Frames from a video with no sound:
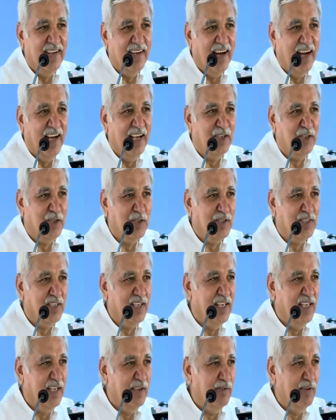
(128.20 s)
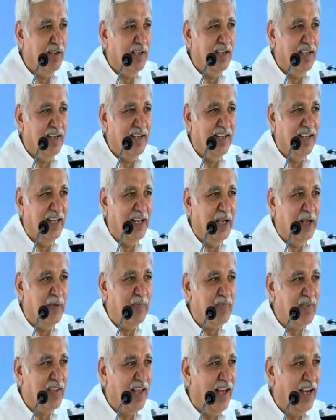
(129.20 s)
I should say even
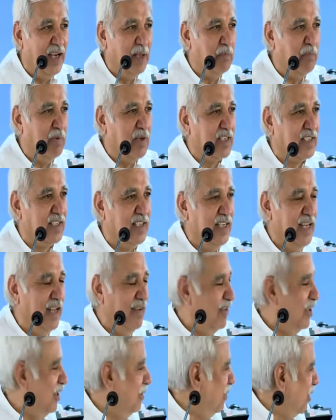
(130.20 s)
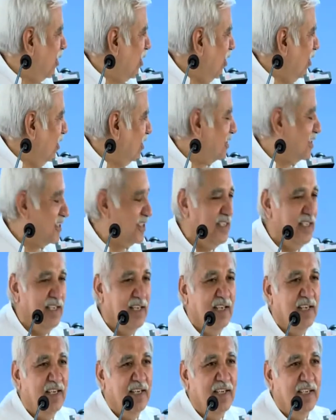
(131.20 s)
at a personal level, because
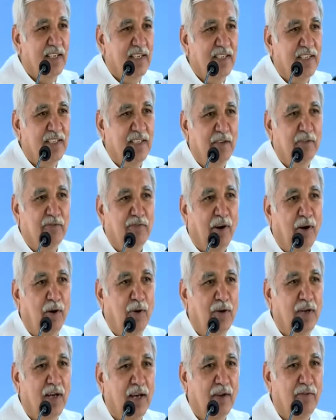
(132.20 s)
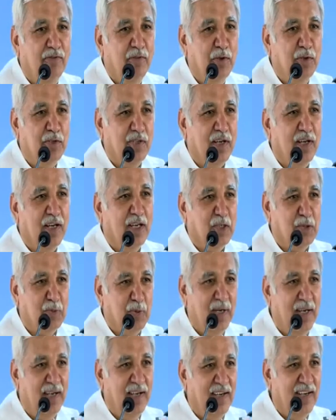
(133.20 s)
she found her future
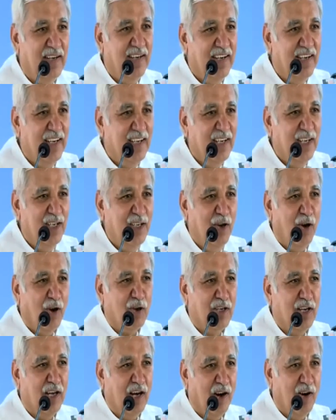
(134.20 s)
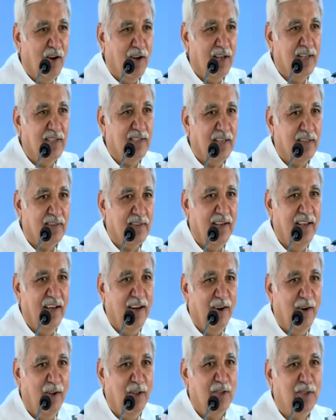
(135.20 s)
husband, Dr. Aura Satria,
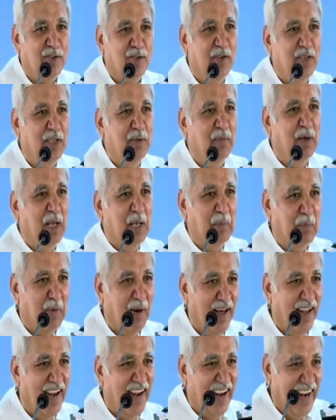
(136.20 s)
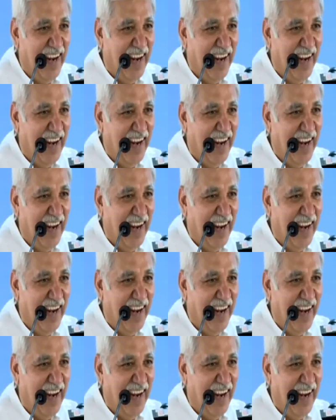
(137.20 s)
also in Manipal.